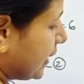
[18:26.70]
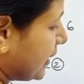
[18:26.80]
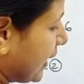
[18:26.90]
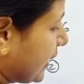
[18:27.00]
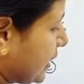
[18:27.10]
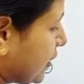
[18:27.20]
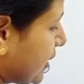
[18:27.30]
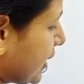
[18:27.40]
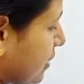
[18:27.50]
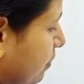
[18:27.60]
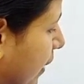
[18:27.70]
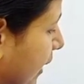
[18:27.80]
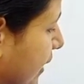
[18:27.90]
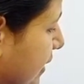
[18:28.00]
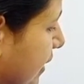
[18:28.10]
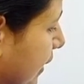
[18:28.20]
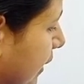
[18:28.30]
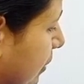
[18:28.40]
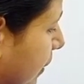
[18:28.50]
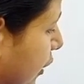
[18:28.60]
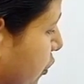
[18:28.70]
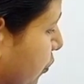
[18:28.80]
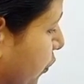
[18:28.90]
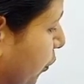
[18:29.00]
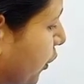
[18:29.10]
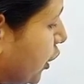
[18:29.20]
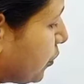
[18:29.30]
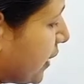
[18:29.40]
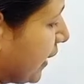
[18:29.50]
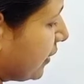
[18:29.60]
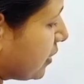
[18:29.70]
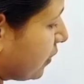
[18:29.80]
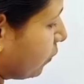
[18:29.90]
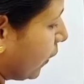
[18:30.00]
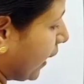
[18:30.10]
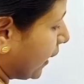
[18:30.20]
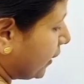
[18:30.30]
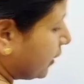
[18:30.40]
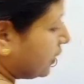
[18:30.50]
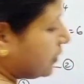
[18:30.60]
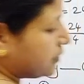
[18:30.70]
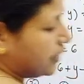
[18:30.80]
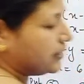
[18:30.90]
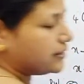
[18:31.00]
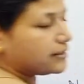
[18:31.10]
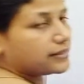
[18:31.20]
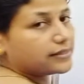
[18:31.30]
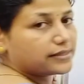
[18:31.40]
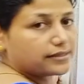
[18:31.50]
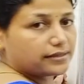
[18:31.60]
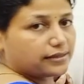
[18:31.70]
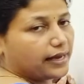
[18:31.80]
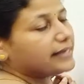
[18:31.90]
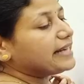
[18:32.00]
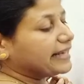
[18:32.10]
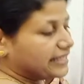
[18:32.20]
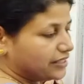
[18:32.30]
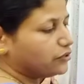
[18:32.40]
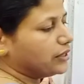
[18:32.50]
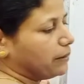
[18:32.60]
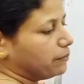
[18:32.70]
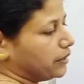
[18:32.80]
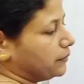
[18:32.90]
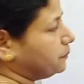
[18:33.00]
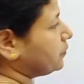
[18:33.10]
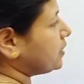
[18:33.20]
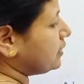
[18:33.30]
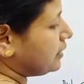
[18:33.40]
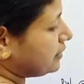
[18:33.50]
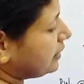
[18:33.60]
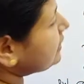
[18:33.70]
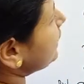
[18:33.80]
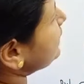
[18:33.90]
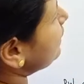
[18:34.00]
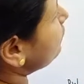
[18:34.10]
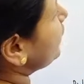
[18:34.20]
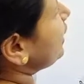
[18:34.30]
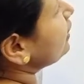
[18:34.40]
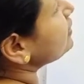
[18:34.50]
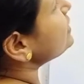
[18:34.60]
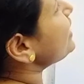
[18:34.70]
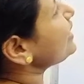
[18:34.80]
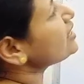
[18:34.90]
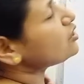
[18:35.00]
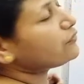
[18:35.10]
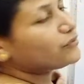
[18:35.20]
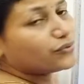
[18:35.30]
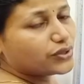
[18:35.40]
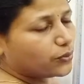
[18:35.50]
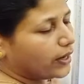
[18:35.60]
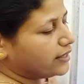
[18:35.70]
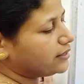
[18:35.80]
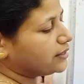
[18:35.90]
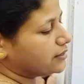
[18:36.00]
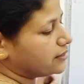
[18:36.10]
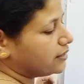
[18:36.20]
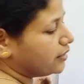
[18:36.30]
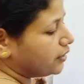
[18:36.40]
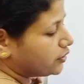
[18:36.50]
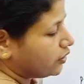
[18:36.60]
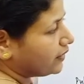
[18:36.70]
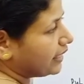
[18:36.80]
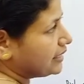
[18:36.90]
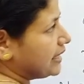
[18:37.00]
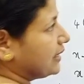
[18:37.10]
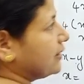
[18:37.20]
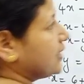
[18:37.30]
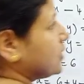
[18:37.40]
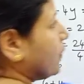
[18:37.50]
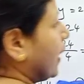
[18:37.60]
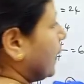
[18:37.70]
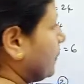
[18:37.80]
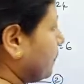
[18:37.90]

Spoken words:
negative 6 minus 30 by 2. No need to take this one. Why? Since this is a negative number. Since x and y are the sides of two squares. So we can take this one.